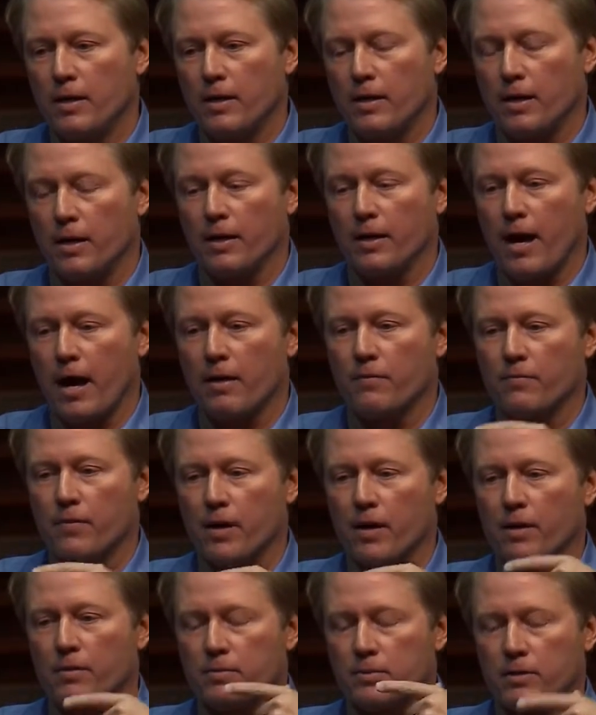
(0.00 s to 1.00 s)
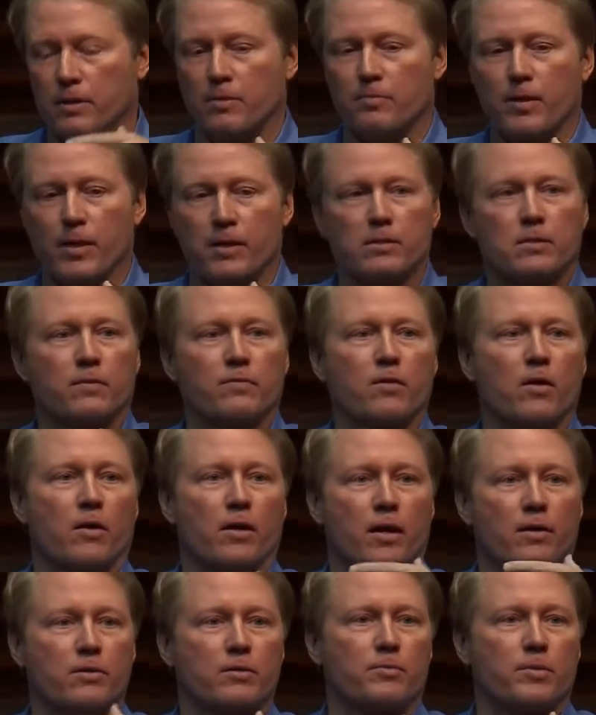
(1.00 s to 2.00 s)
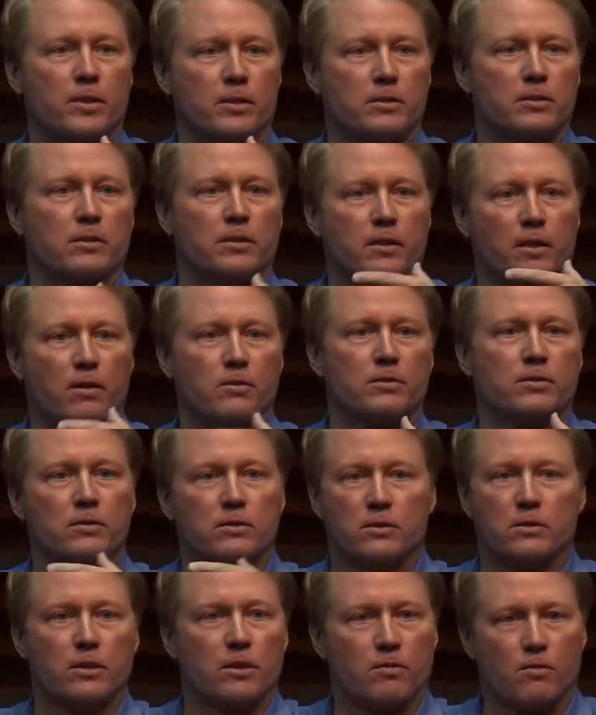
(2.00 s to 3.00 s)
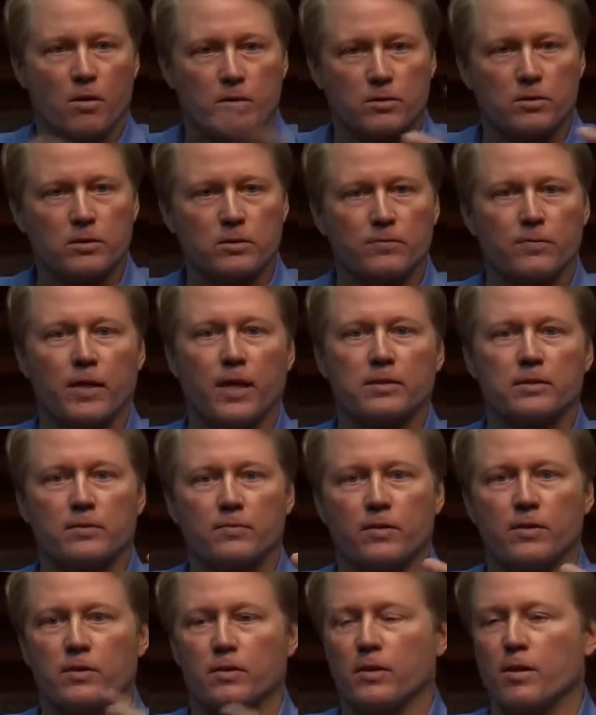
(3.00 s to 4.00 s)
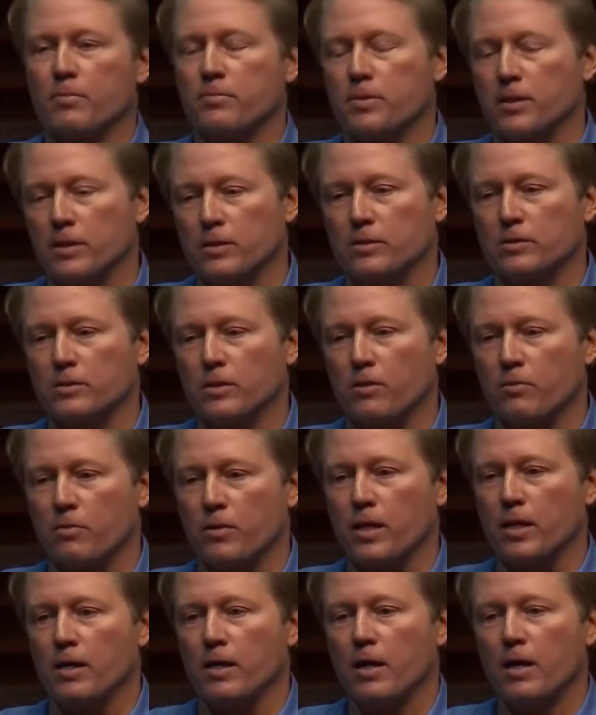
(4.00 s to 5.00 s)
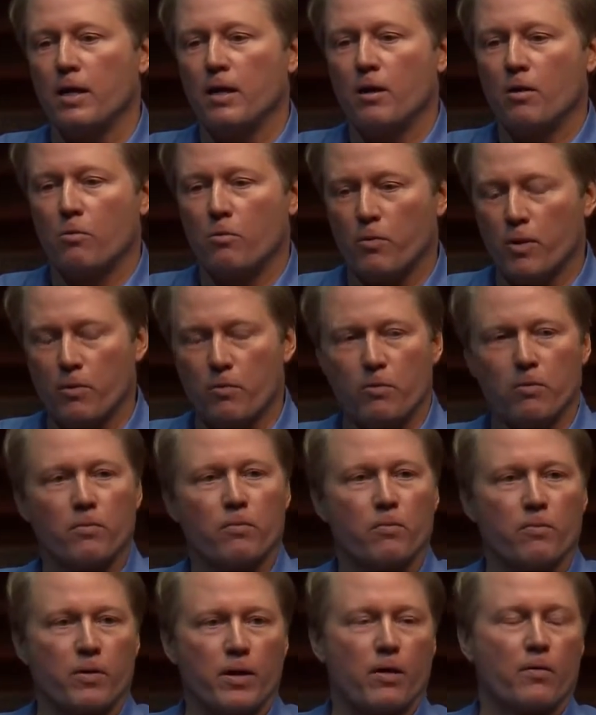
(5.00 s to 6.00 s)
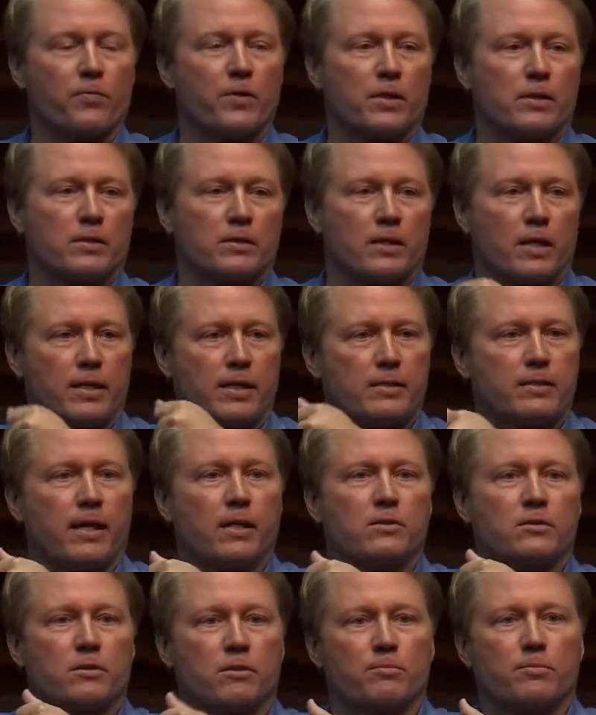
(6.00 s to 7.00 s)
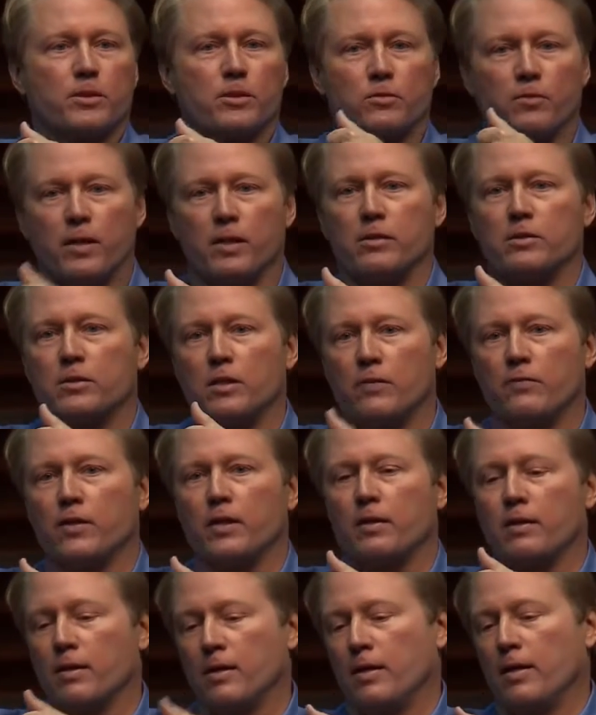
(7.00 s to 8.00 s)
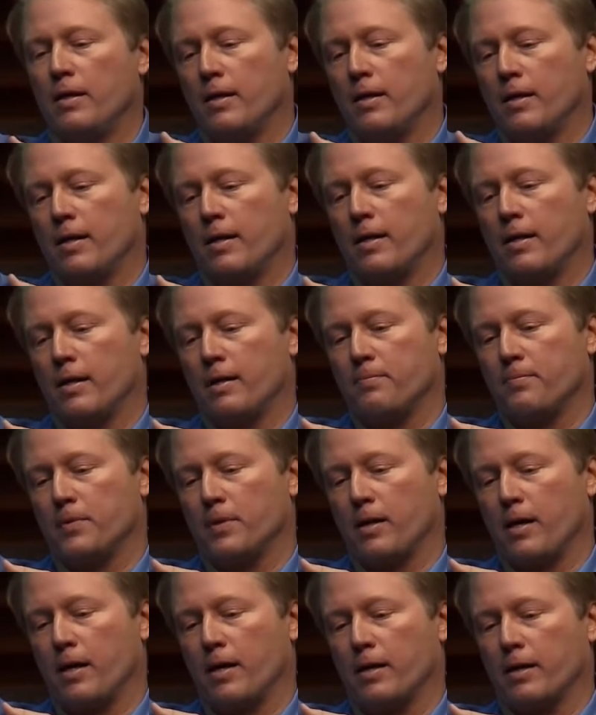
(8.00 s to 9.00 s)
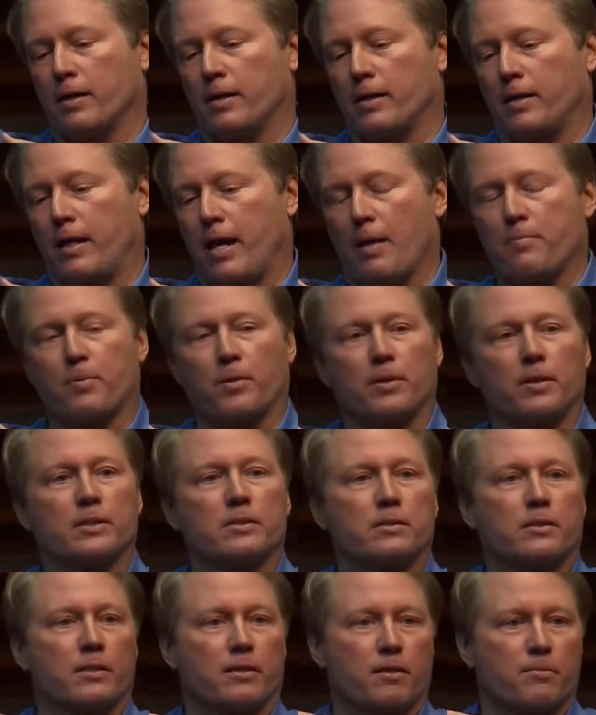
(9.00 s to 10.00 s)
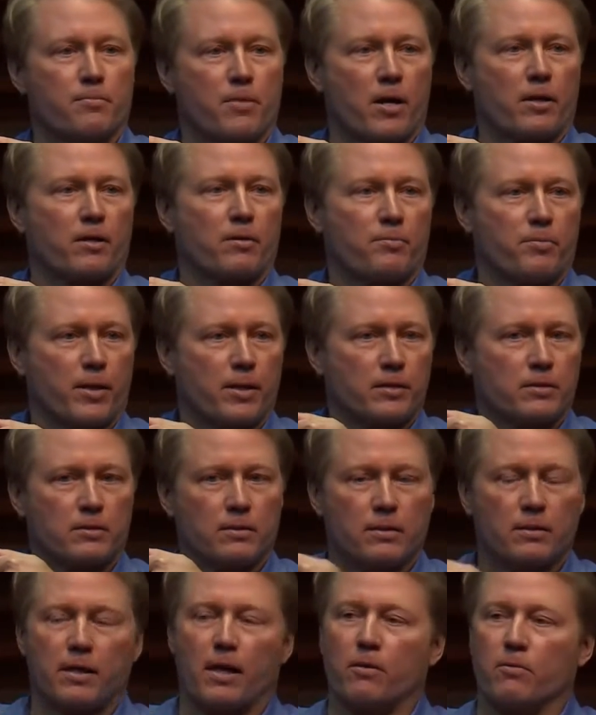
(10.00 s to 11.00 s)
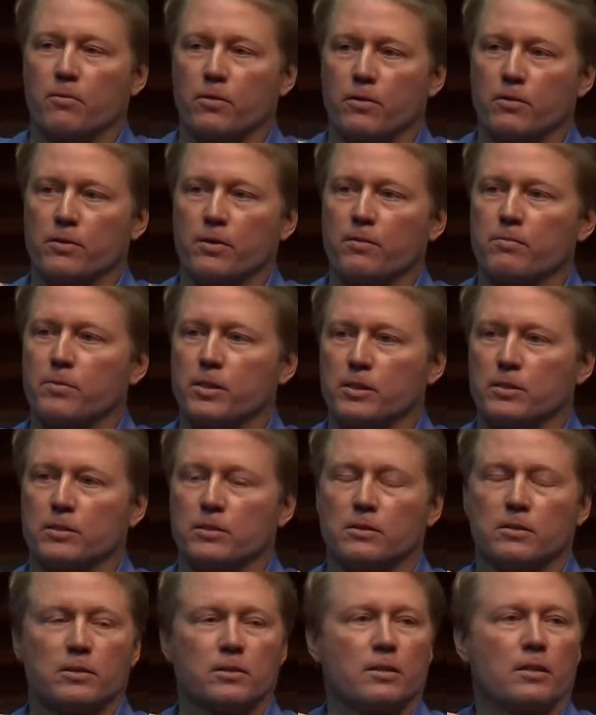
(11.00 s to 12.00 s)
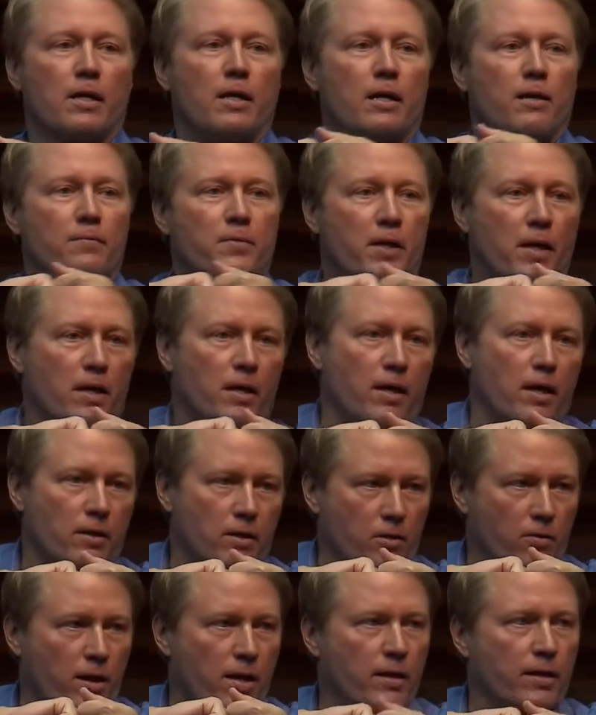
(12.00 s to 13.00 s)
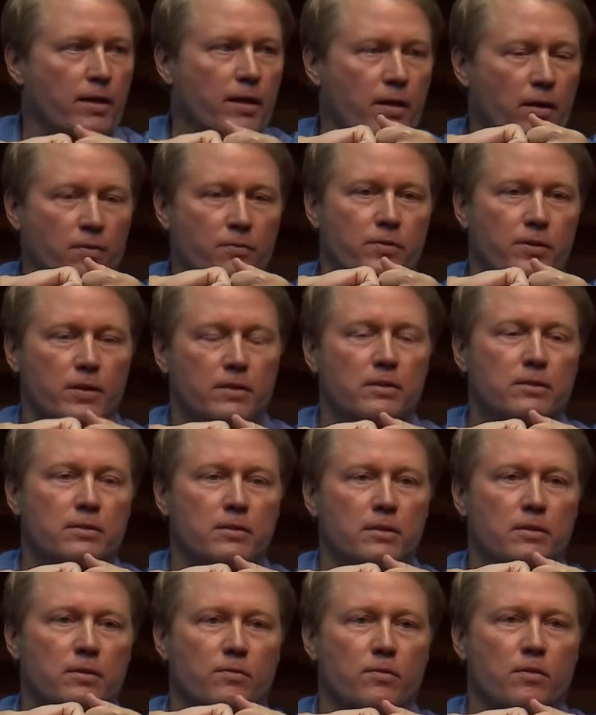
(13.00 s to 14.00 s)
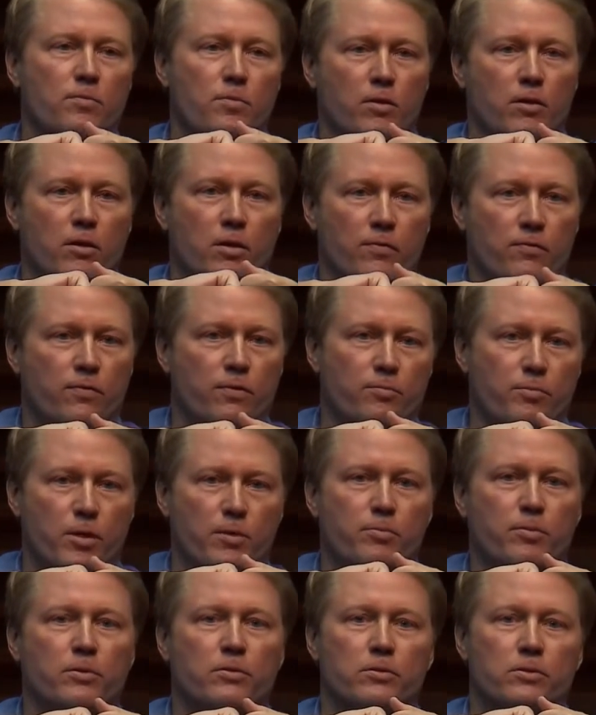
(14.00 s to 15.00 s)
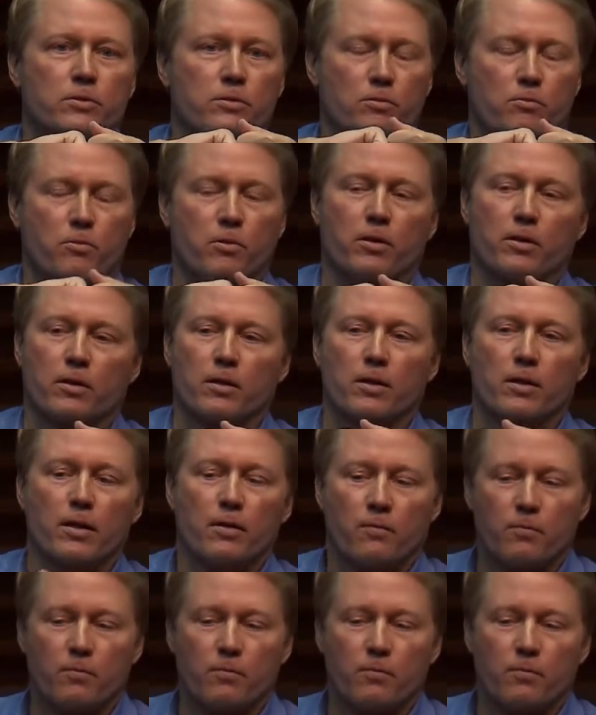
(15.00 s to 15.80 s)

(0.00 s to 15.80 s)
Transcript: And a lot of our teammates have gone on to be CEOs and COOs of lots of other companies. So we, we, we don't think there's any tension between achieving uh, uh, capitalistic and market-based and net worth ambitions and, and creating a healthy and distinctive community for people to work.